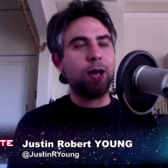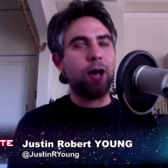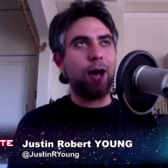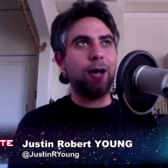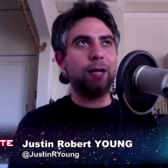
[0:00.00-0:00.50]

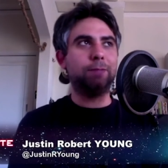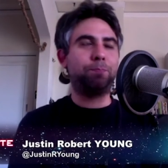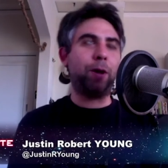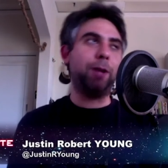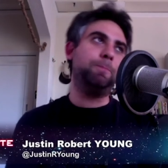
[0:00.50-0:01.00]
Uh,
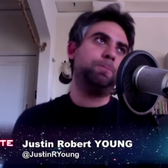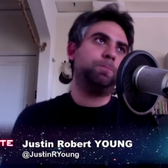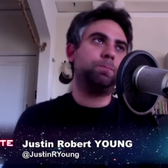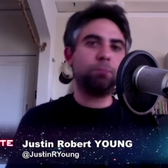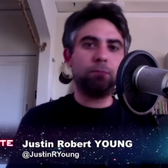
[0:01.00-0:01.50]
but
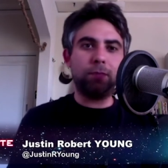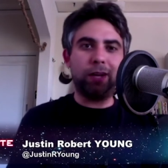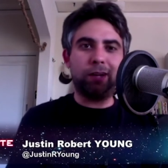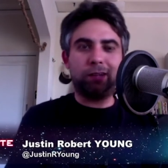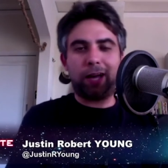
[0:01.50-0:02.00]

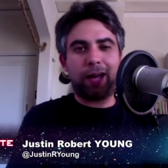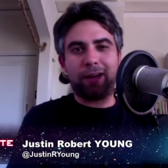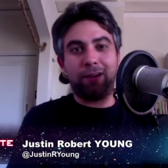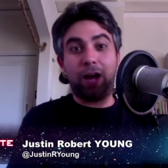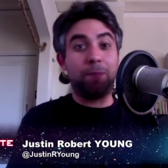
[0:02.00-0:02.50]
you know,
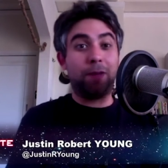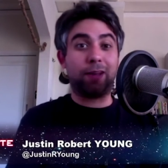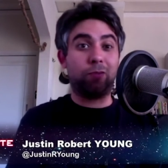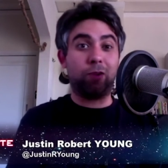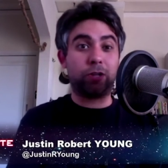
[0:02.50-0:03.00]
I, I don't know. I'm not
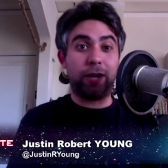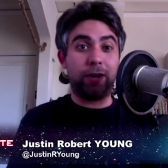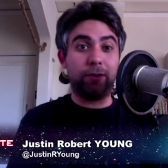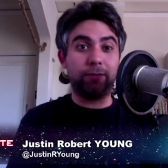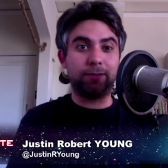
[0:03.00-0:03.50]
going to rush
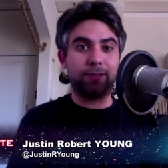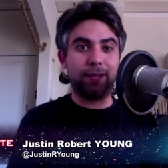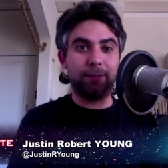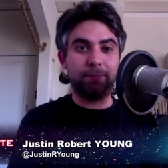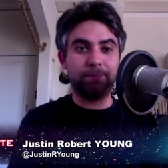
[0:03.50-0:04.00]
out and
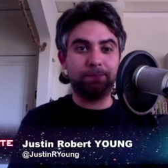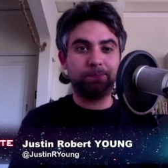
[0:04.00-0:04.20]
see it.